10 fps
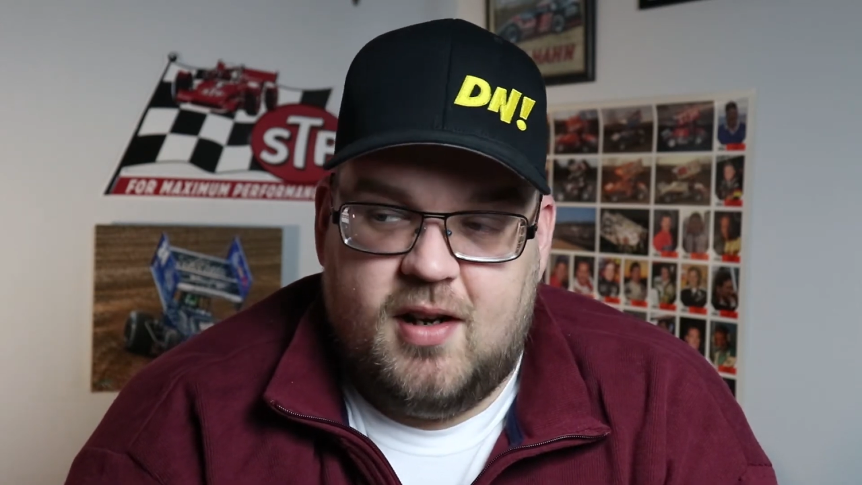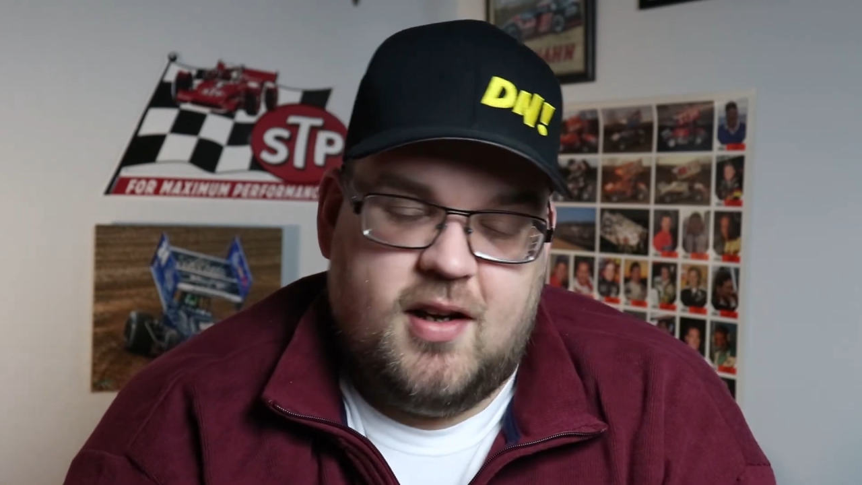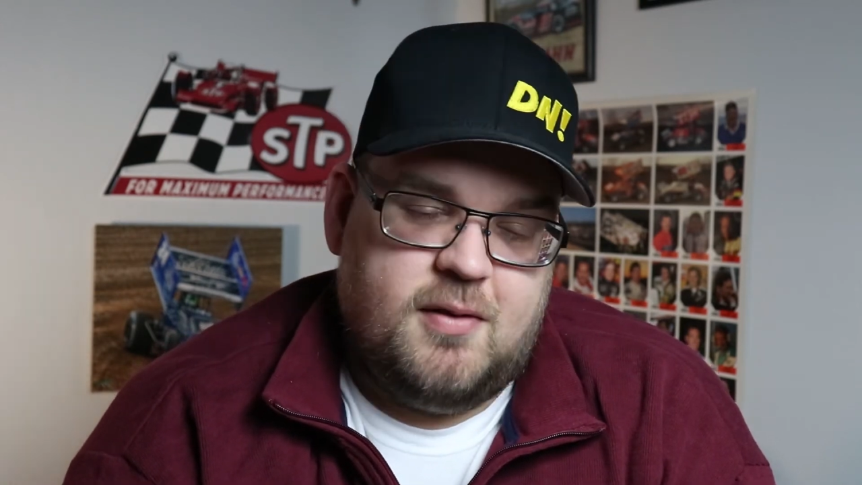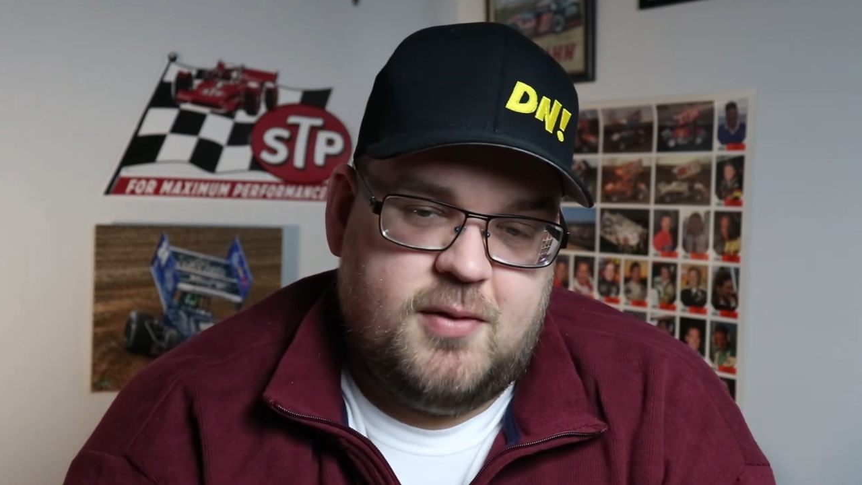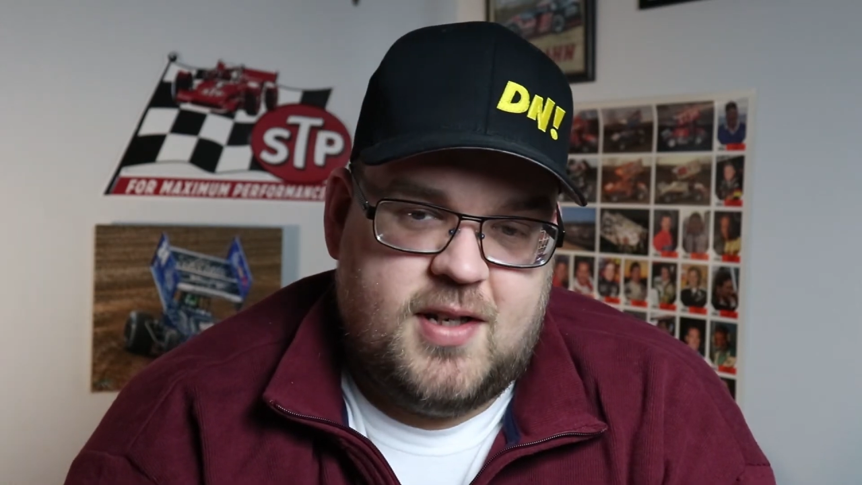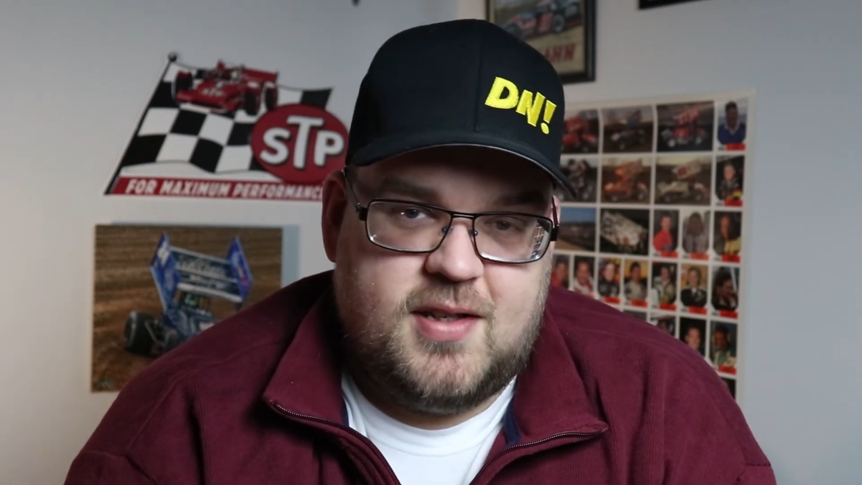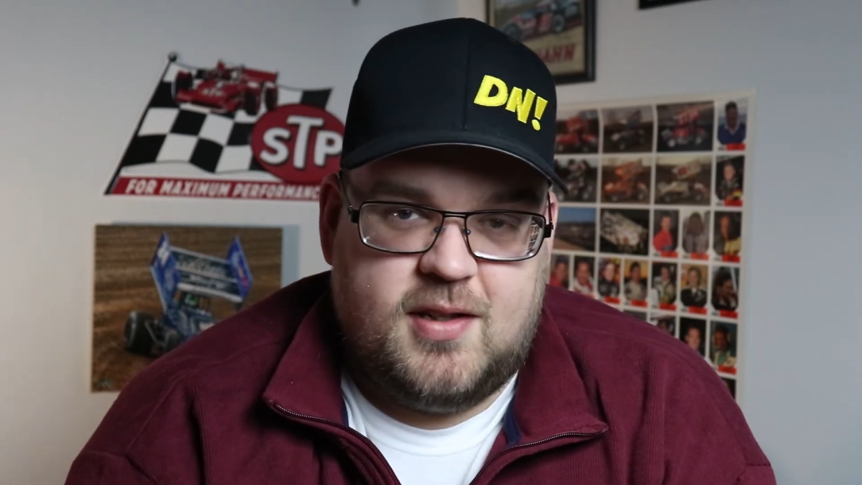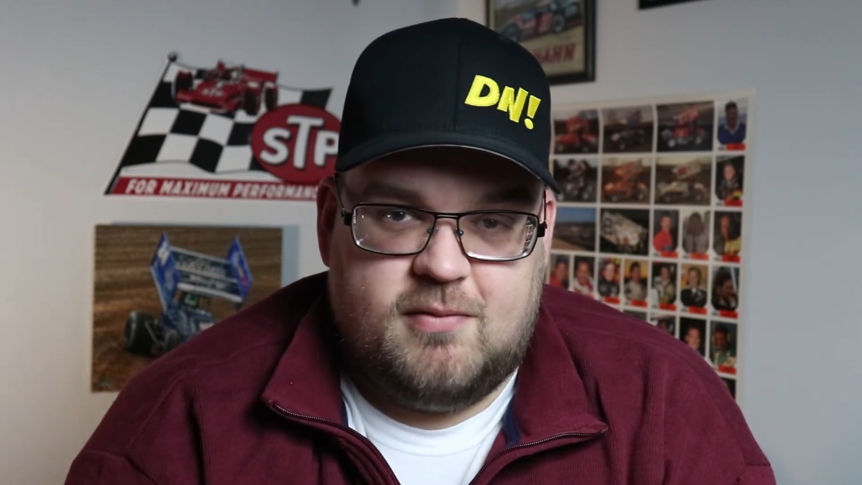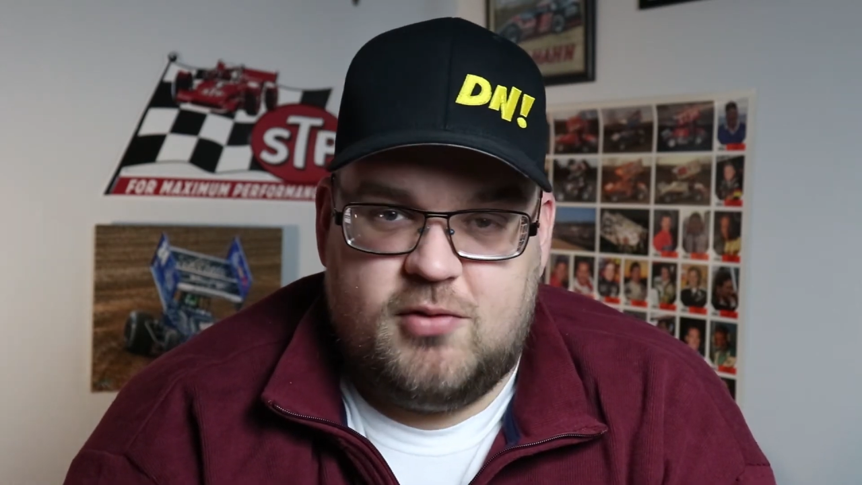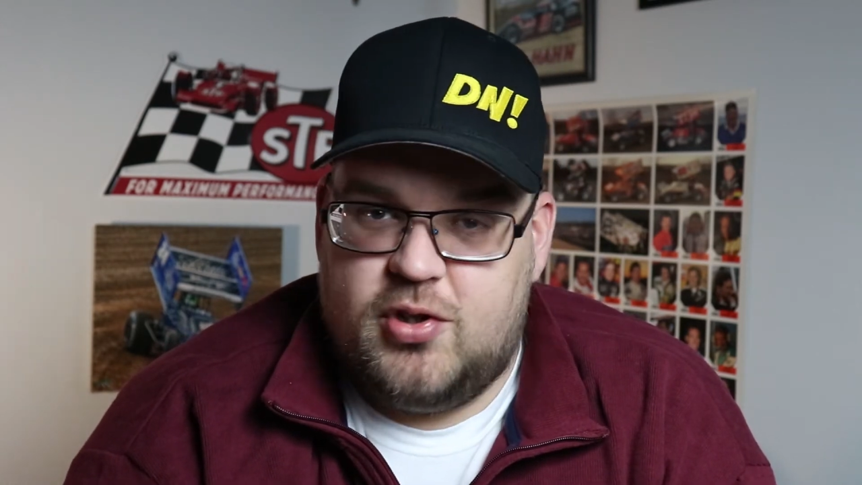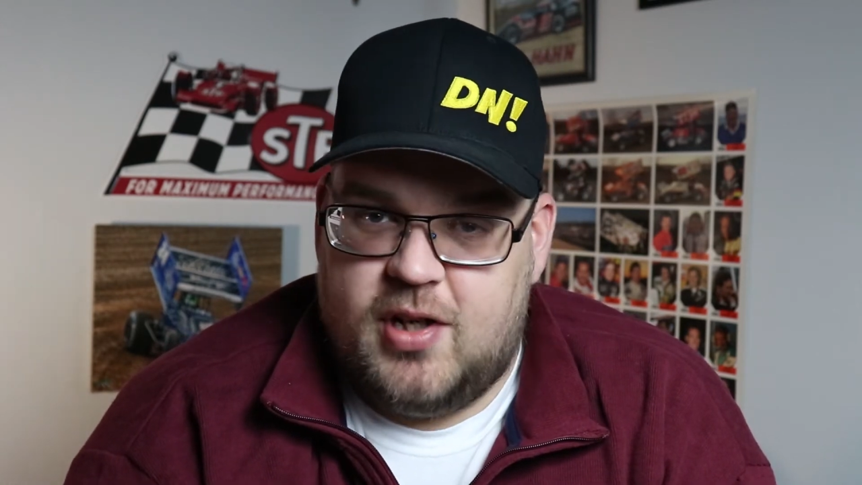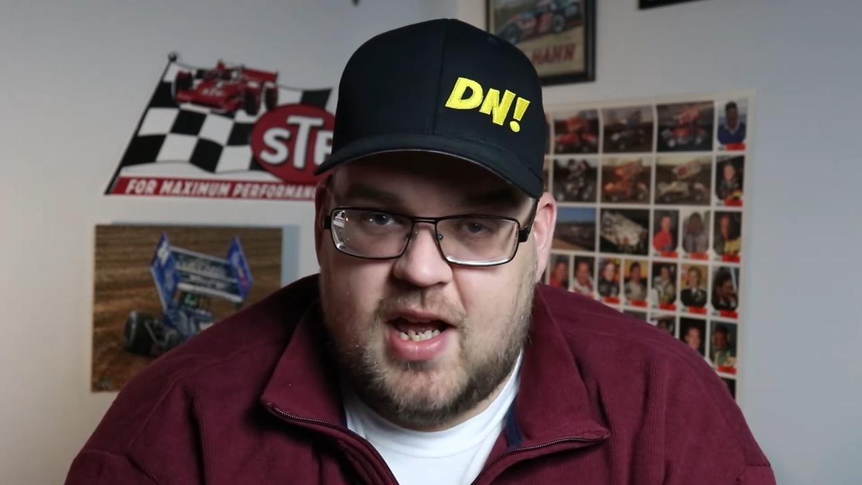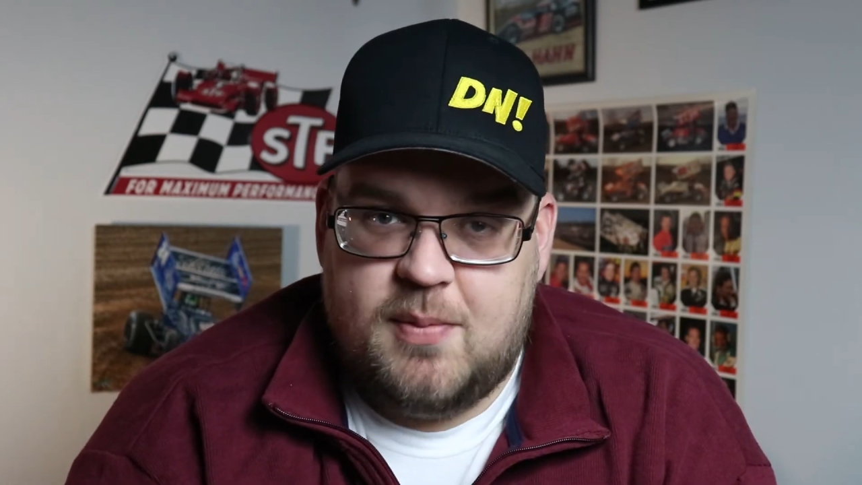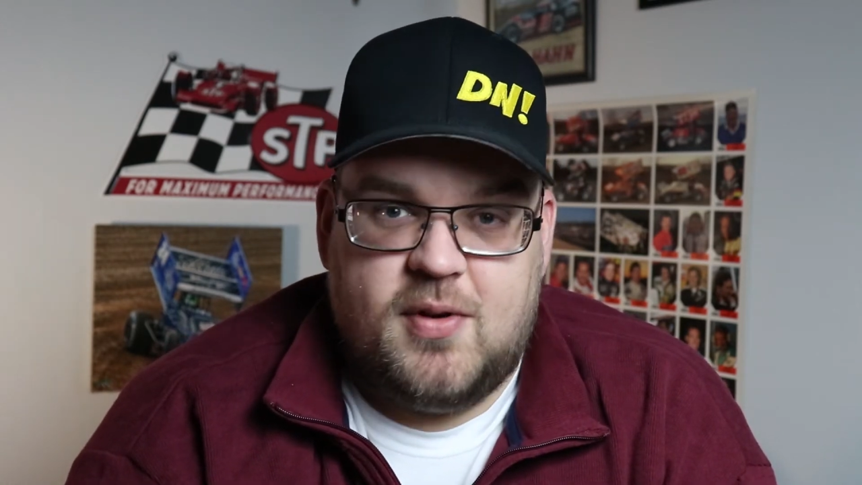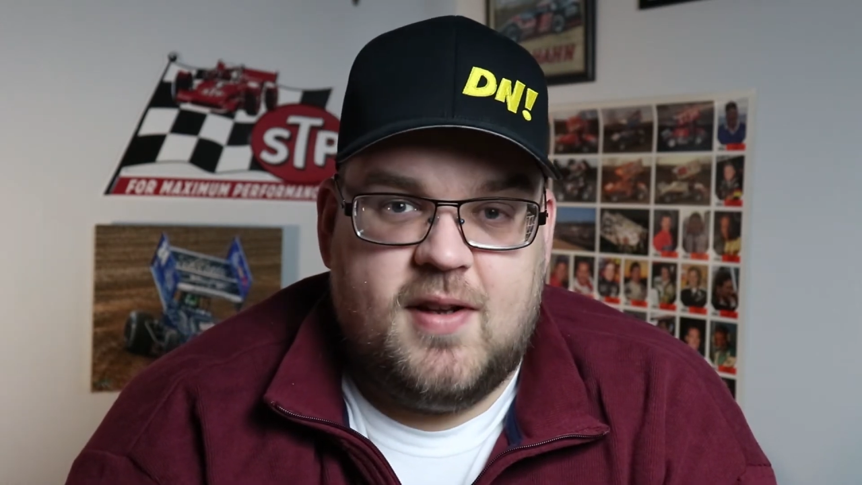Uh, racing should
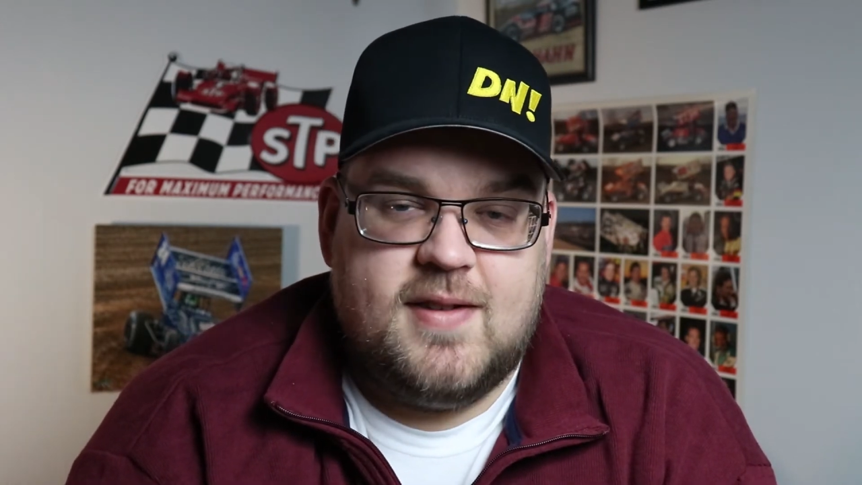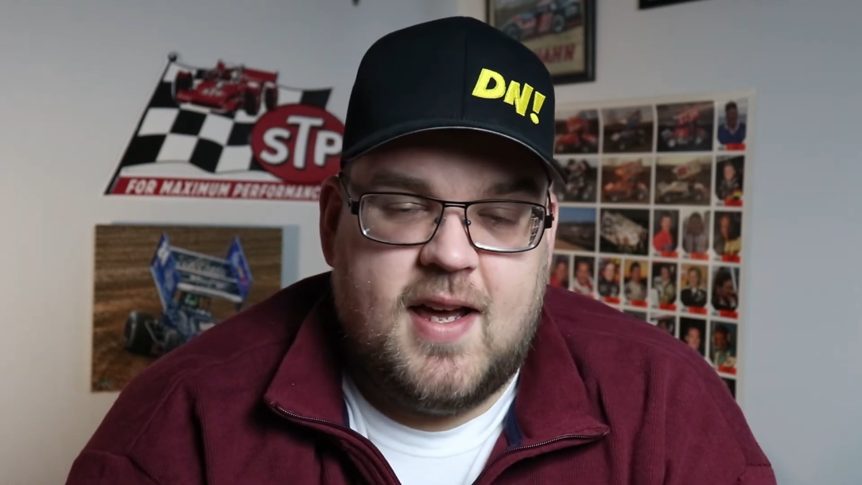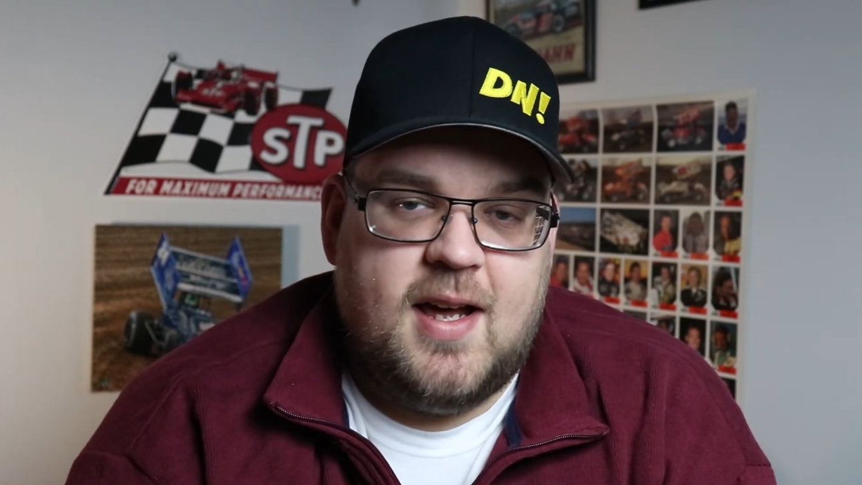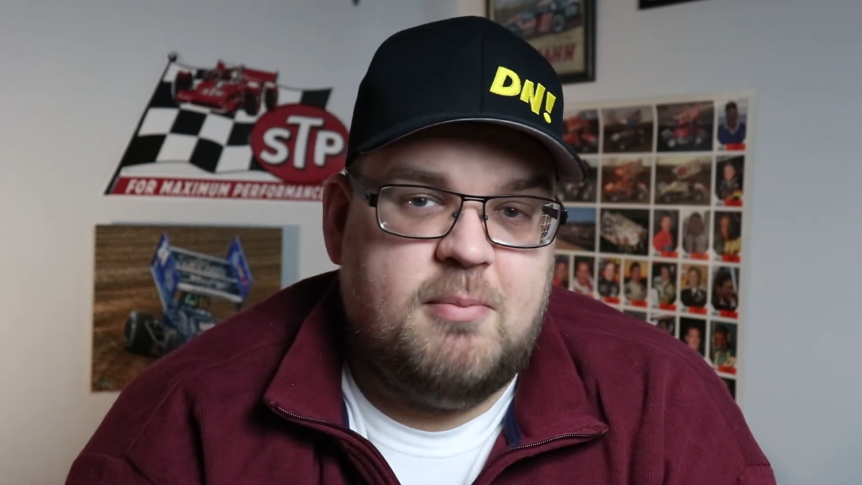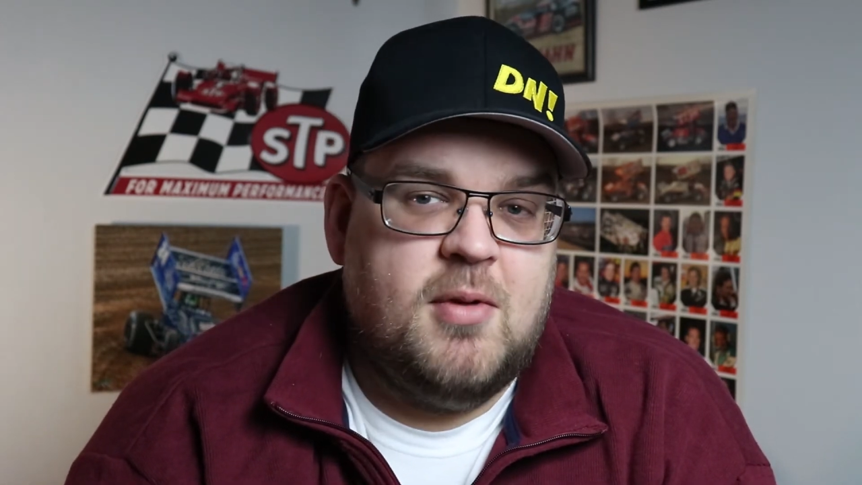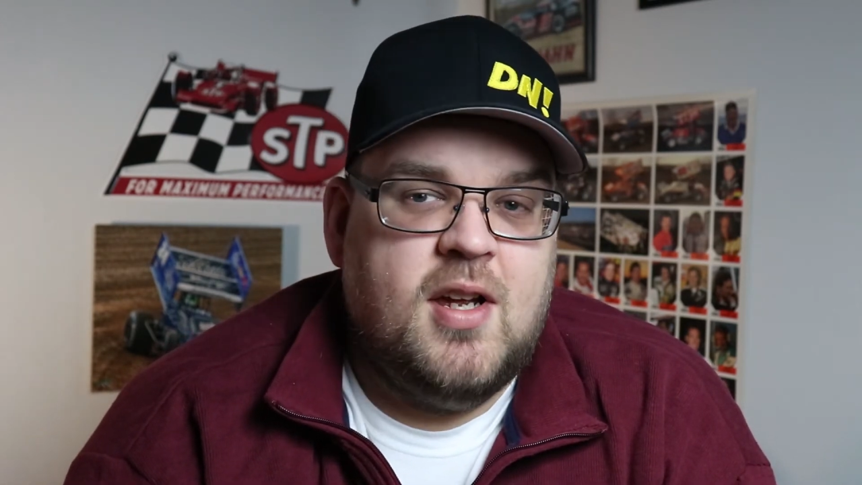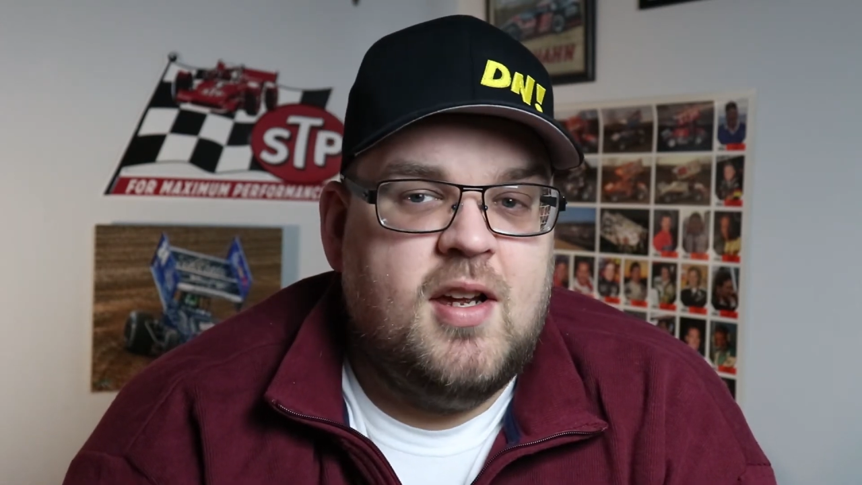happen on time.